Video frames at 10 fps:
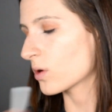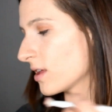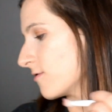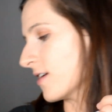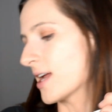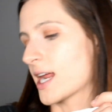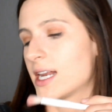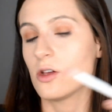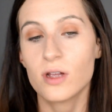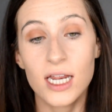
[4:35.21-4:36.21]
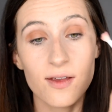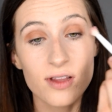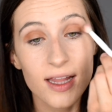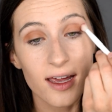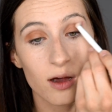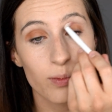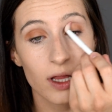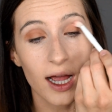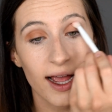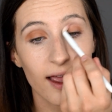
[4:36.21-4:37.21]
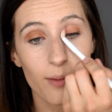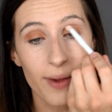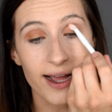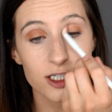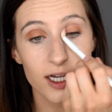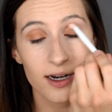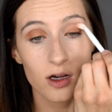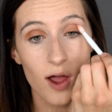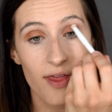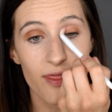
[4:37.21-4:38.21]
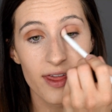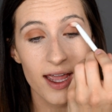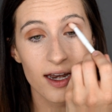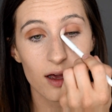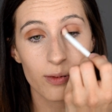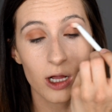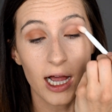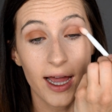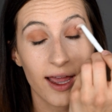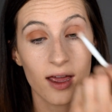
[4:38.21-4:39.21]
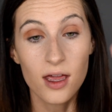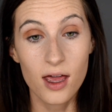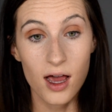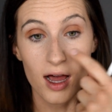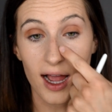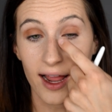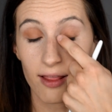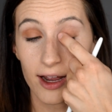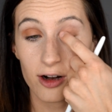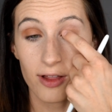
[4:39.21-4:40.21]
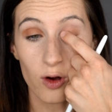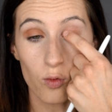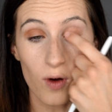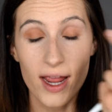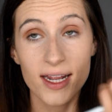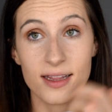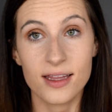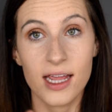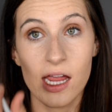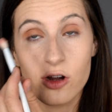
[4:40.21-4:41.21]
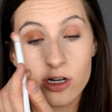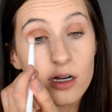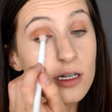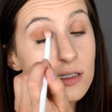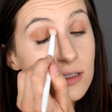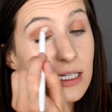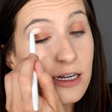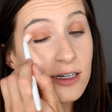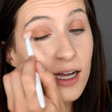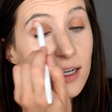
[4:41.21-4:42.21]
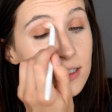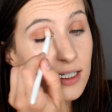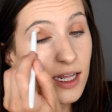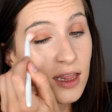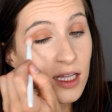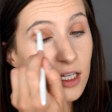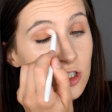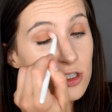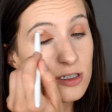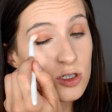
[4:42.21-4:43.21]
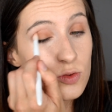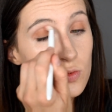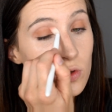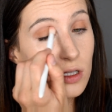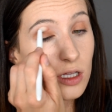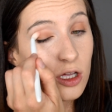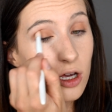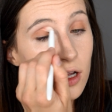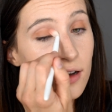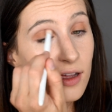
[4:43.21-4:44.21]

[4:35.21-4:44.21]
really fun. And you can even apply a matte shadow and then apply a highlighter right in the inner tear duct. And I think it just looks really good.